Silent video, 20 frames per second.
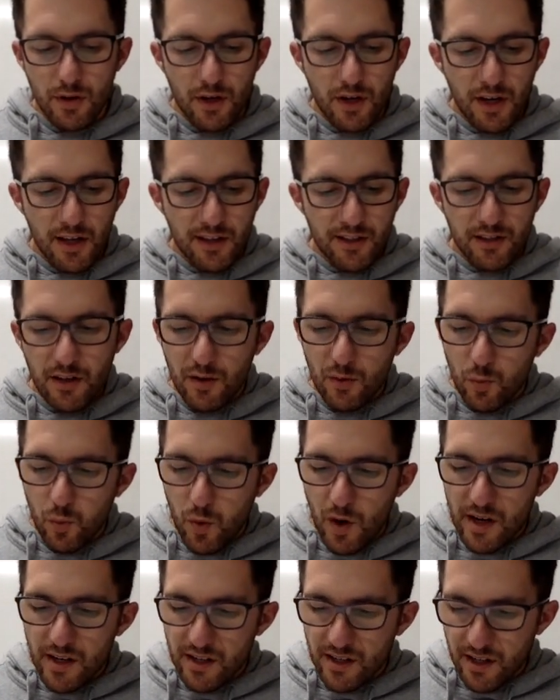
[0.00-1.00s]
And there's only
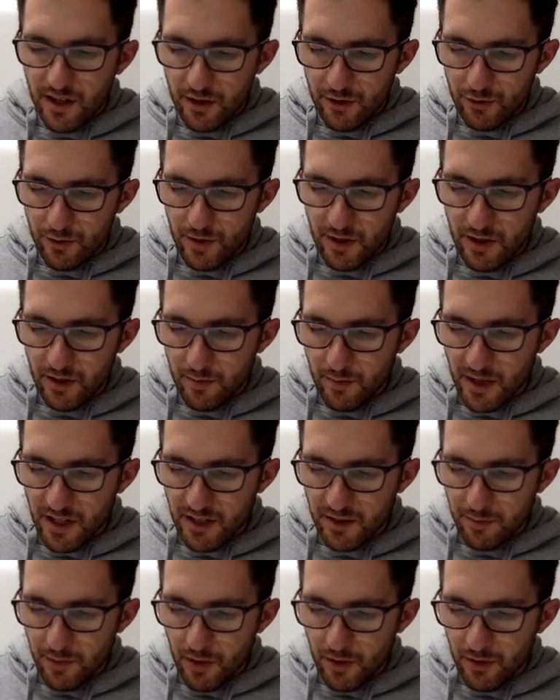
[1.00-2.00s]
one country that
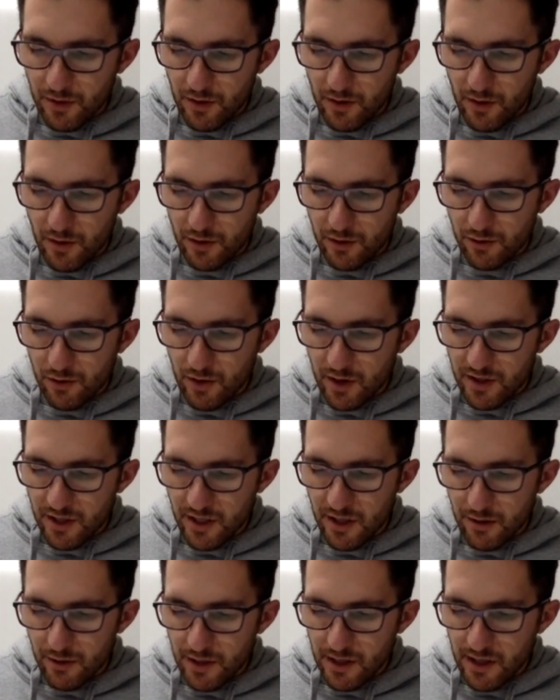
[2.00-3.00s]
meets both of those
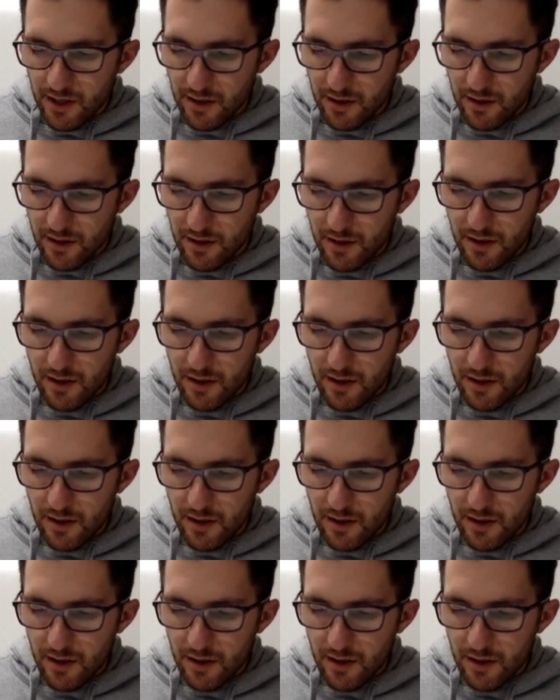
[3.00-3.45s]
criteria,